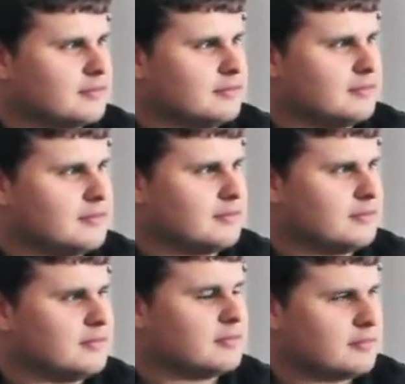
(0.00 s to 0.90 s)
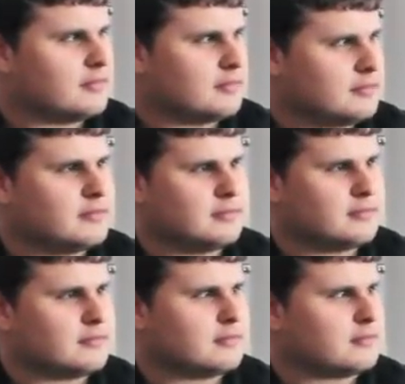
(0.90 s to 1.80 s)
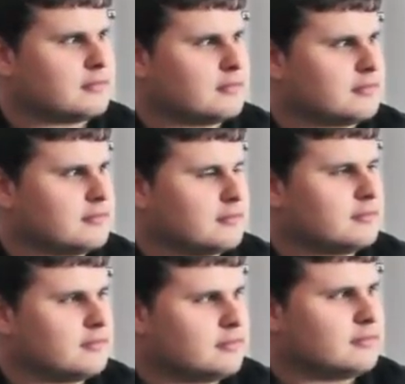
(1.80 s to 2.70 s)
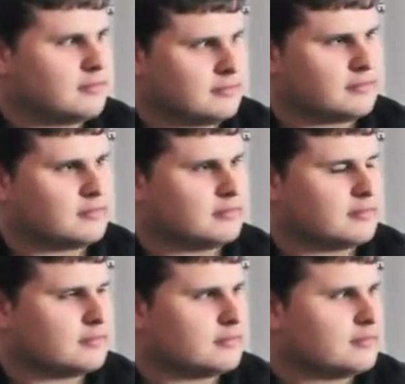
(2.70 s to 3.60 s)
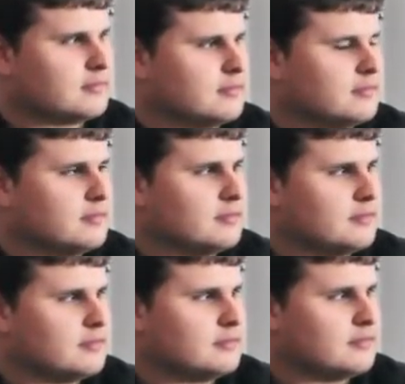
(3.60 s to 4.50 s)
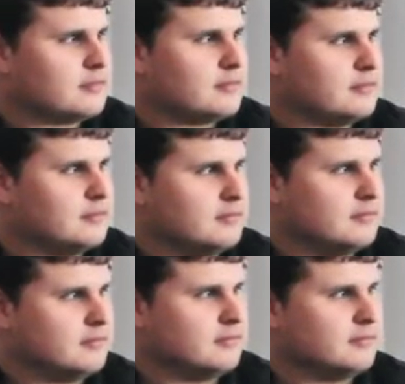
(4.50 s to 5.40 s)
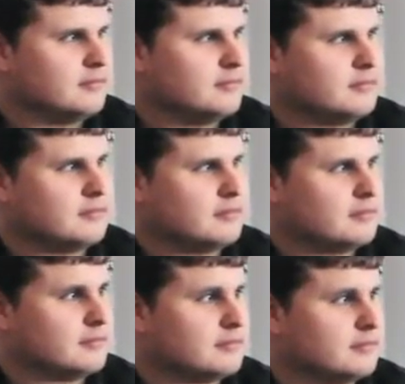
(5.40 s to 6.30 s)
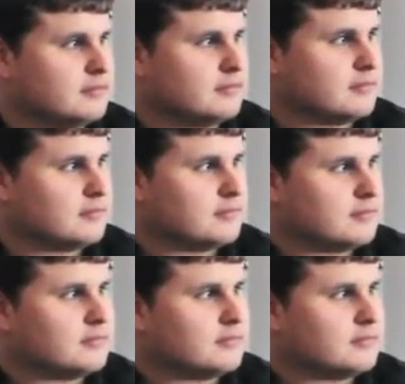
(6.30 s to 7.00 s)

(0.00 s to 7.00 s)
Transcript: The person shown says nothing.